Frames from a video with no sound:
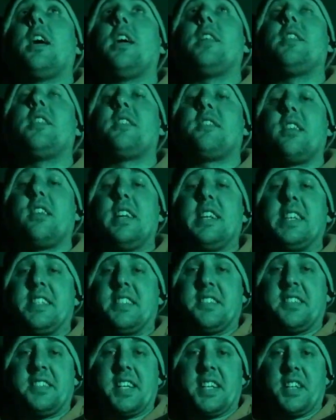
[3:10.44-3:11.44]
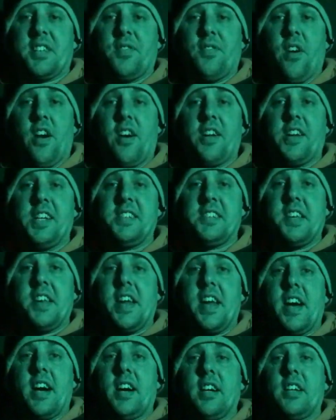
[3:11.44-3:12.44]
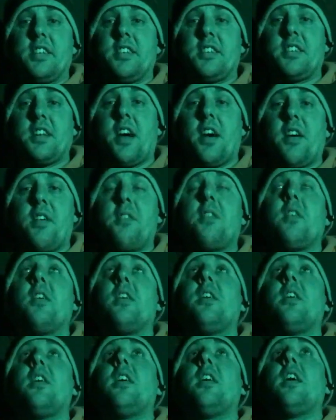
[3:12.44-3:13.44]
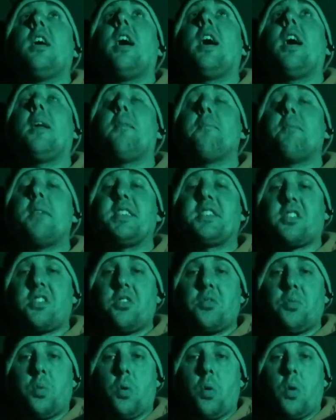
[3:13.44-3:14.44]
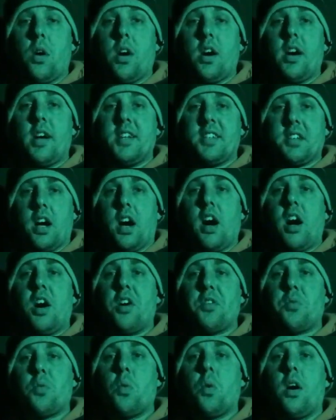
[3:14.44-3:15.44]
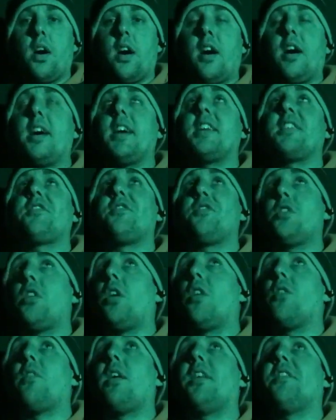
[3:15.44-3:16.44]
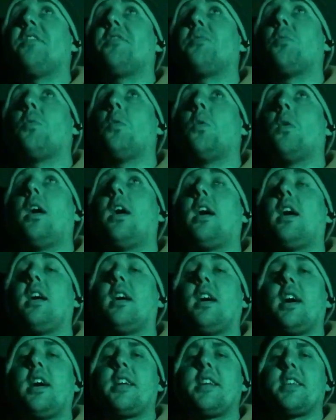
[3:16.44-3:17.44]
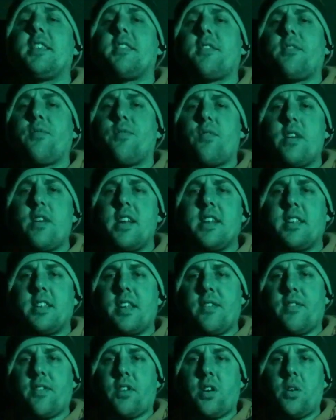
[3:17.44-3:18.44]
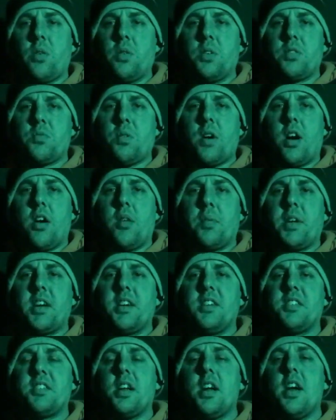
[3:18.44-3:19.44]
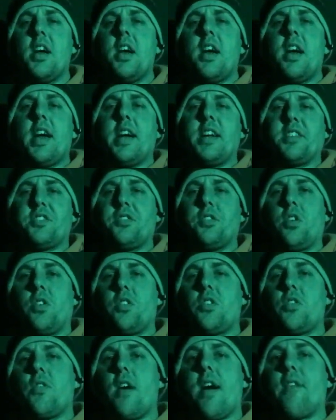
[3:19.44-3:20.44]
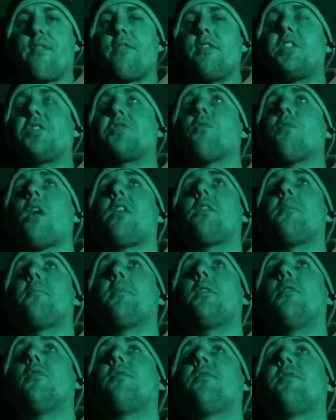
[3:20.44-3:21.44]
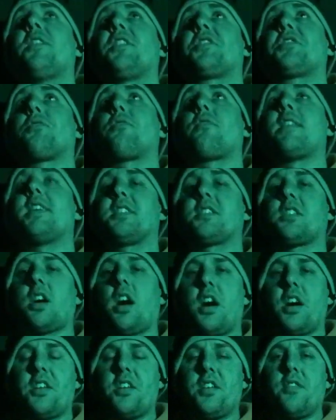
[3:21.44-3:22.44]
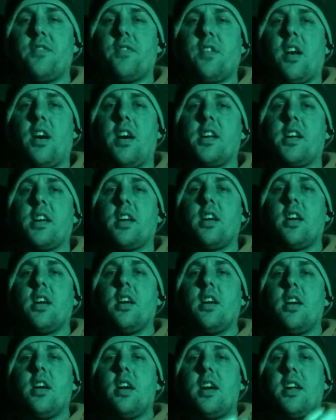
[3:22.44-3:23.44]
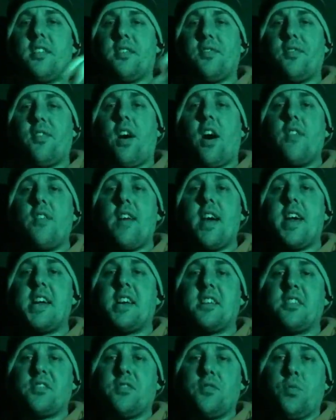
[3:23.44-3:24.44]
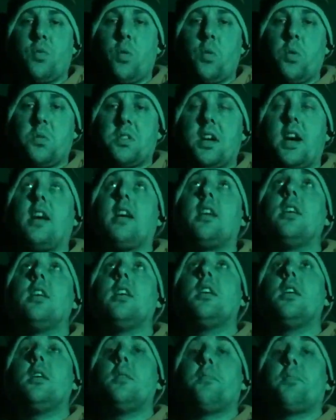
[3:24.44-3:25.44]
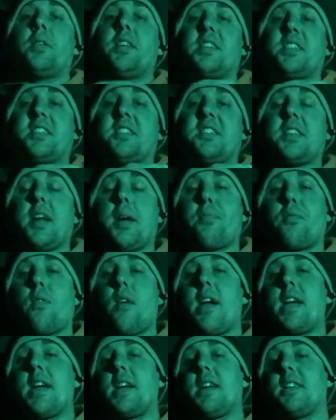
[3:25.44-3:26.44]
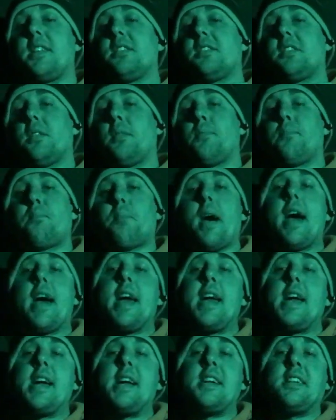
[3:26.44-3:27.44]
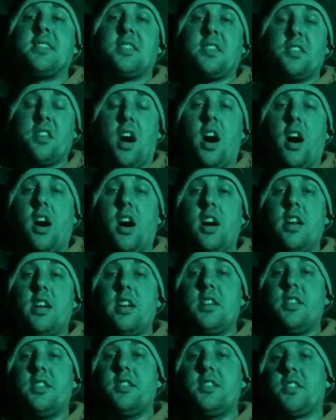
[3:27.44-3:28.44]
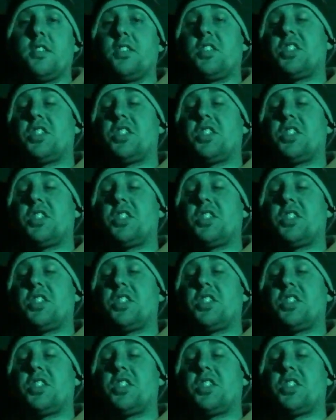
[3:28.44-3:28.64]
there's at least 6 30s in here. So it's a good water, it's a hard water, it's not a runs water, and it's really difficult as well because it's not your average run-of-the-mill fishery. It's kind of like, it's 5 acres of water, but it's separated into bays and islands and